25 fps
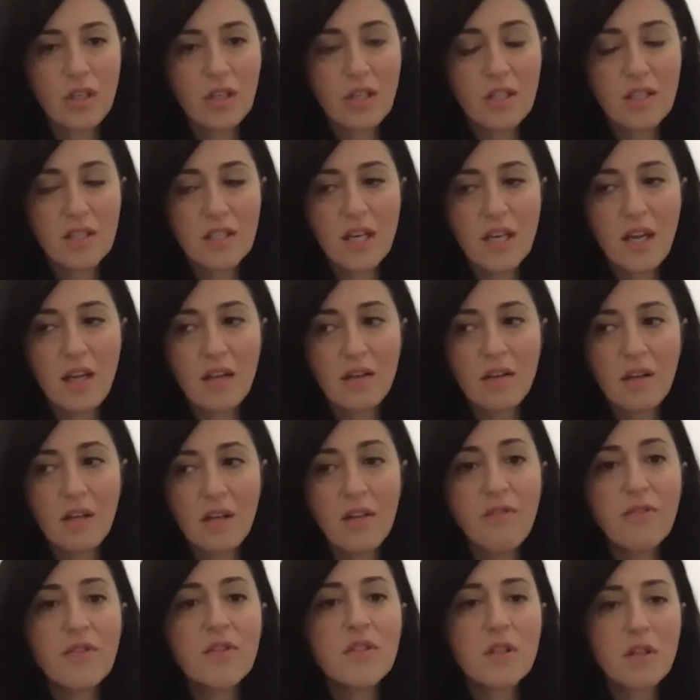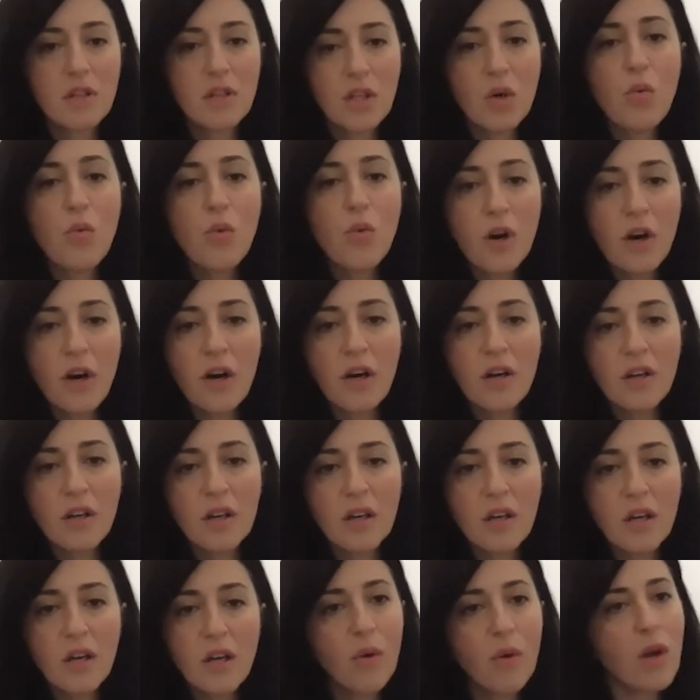They said, if it's gonna work,
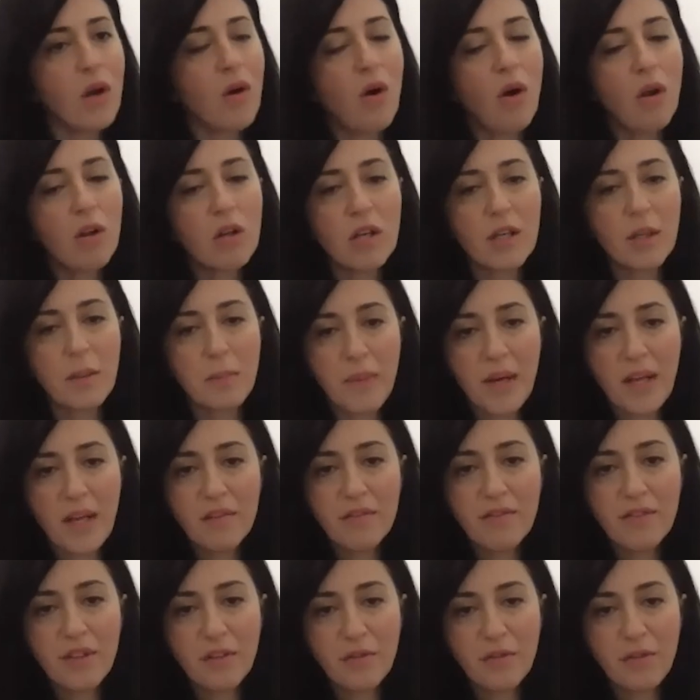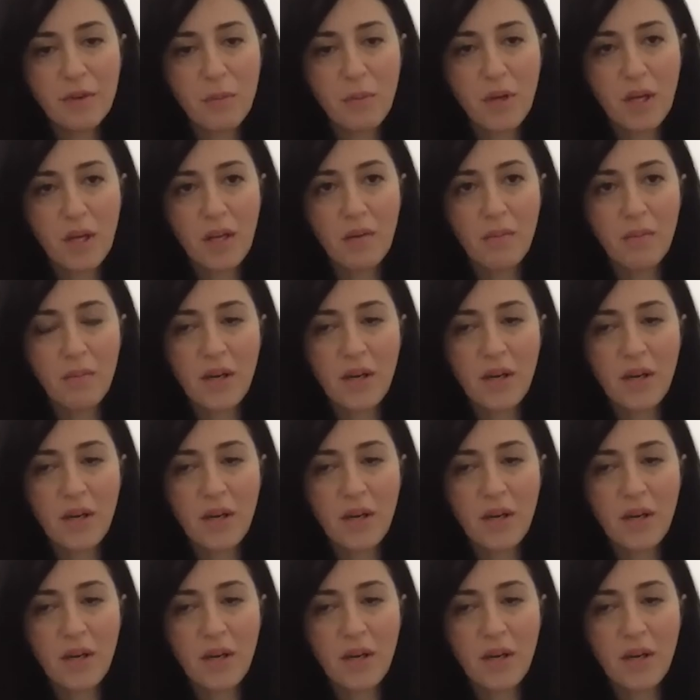we all gonna benefit from it.